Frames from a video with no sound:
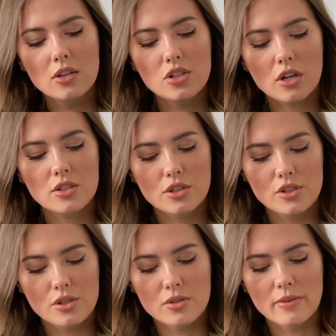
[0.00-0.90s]

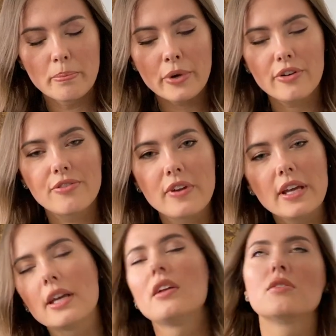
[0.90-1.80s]
Dr. Joseph
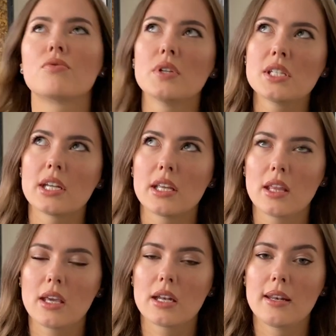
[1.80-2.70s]
Murphy. It is written, I
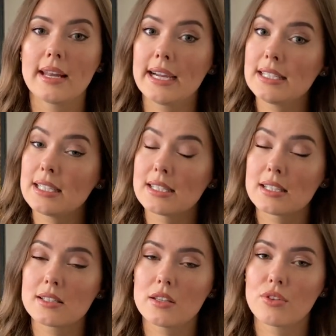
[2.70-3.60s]
think, in
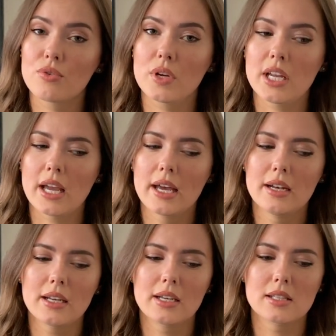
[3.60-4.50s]
1963,
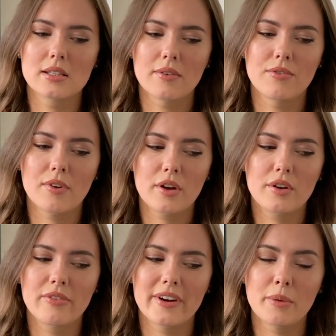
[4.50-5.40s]
and it is a
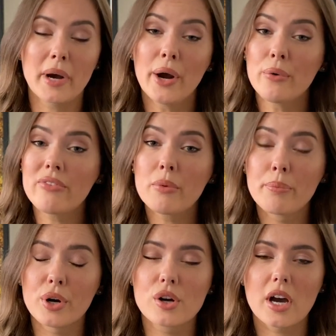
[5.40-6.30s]
very, very powerful
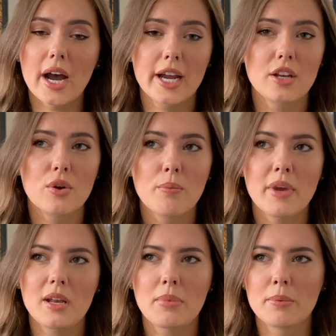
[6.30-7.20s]
book. I know
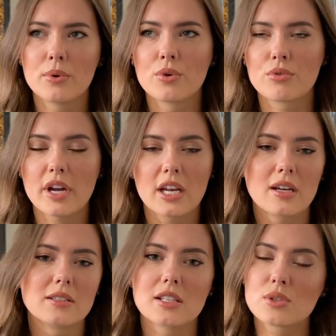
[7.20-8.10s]
many people who read
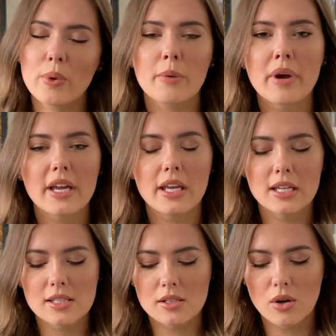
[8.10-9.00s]
it and they swear by
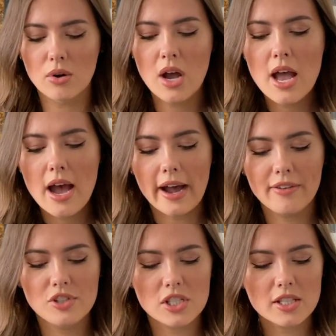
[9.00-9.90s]
it. So
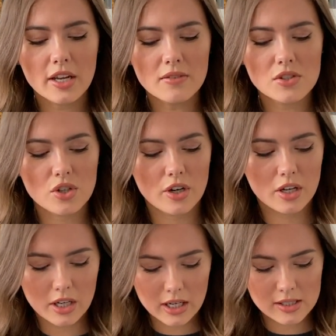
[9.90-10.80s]
I've just kind of
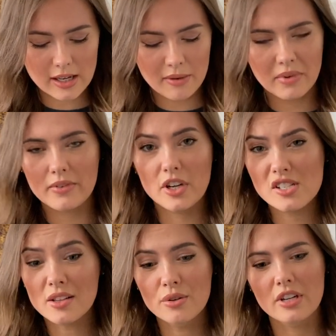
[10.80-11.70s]
started it. I'm a very
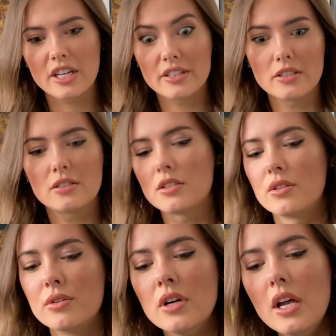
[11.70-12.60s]
slow reader,
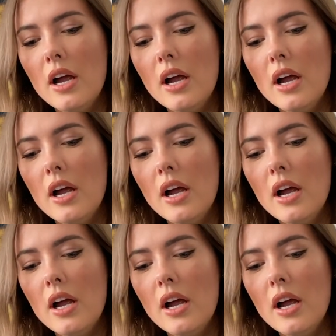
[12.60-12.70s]
so